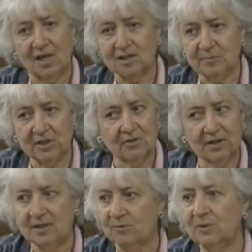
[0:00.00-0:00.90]
to be good
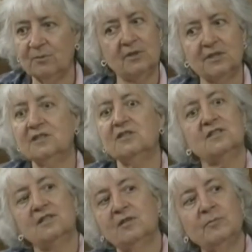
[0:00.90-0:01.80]
that we were just
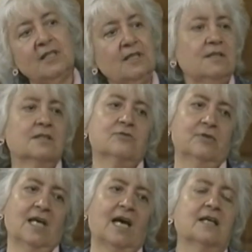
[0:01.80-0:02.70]
completely
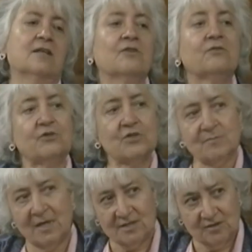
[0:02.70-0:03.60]
disregarding her first
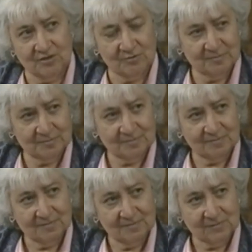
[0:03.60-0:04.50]
message. Right.
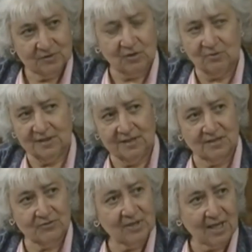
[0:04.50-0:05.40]
Totally
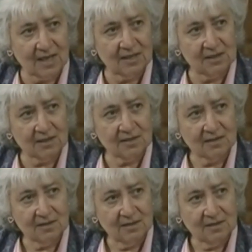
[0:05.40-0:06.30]
disregarding it.
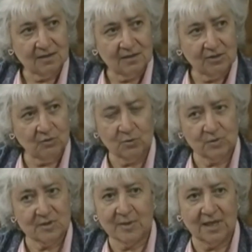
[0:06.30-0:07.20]
No one
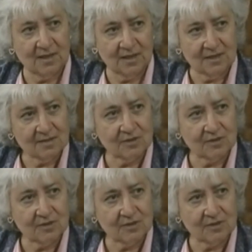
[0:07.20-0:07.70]
was paying and what was attention. The